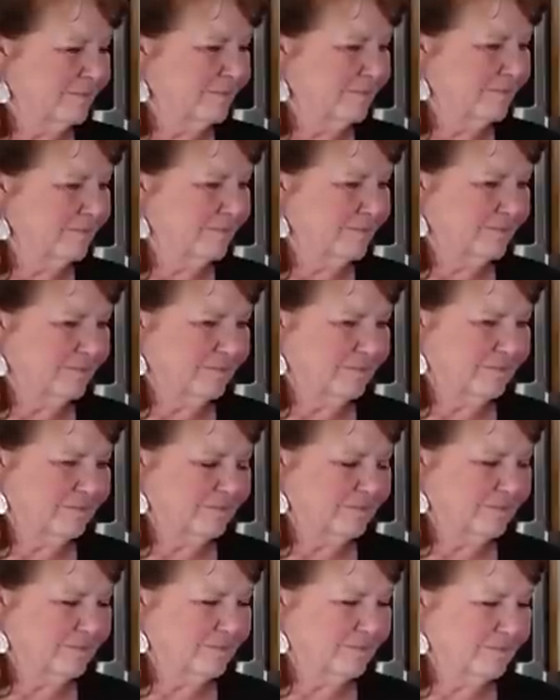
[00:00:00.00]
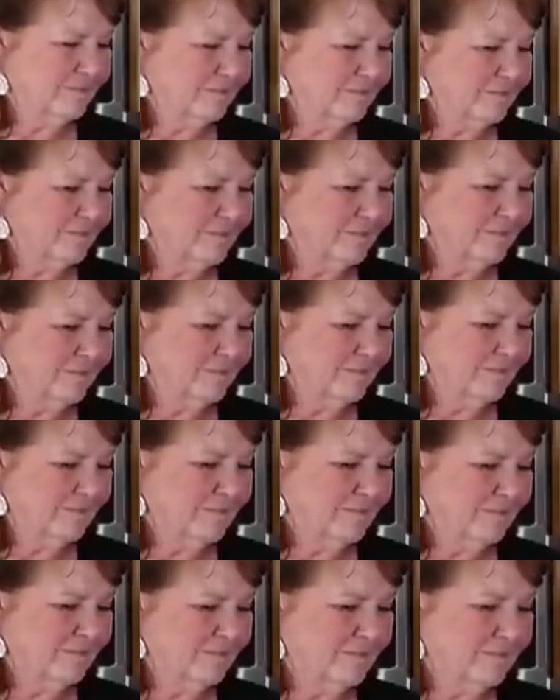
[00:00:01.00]

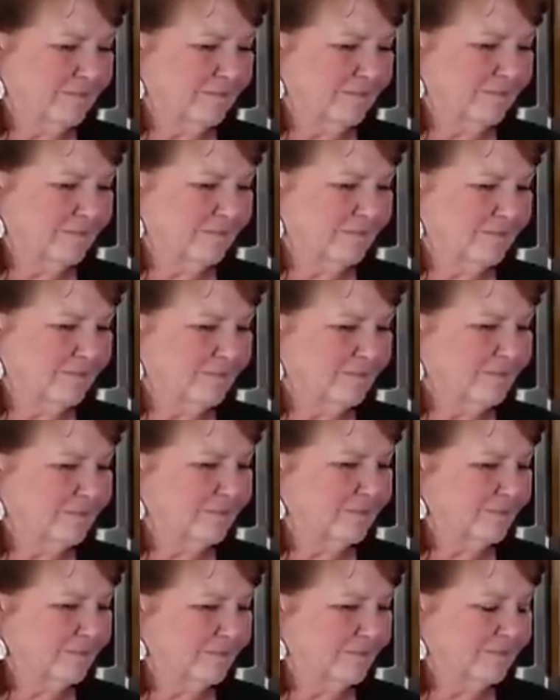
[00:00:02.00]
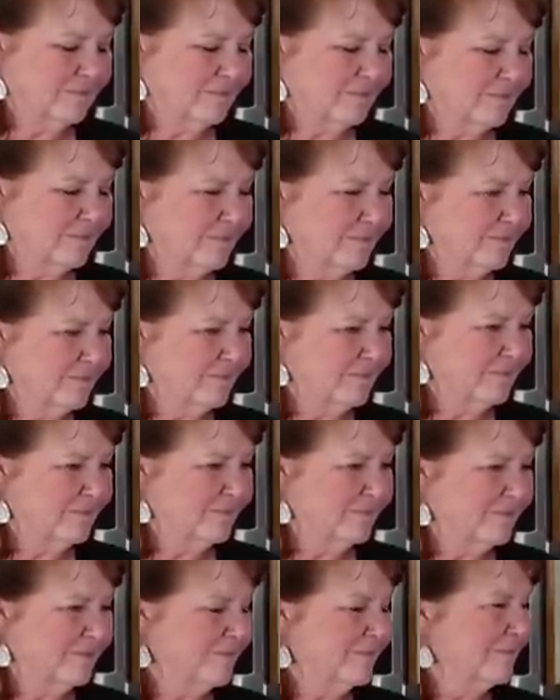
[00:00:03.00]

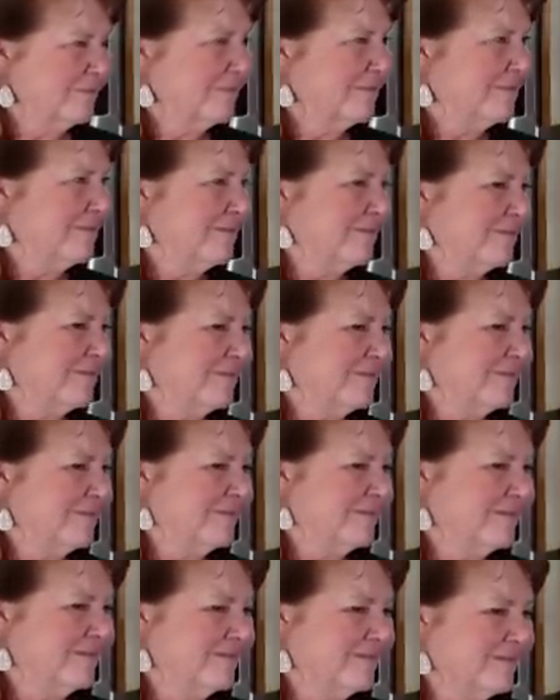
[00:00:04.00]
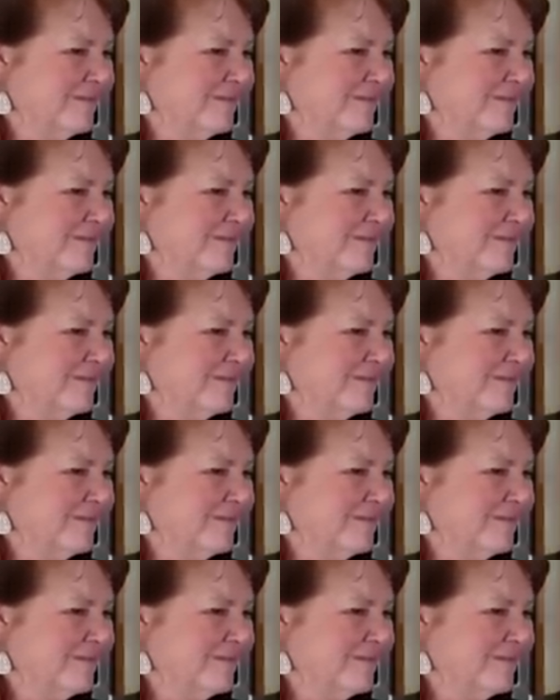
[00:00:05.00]
(not speaking)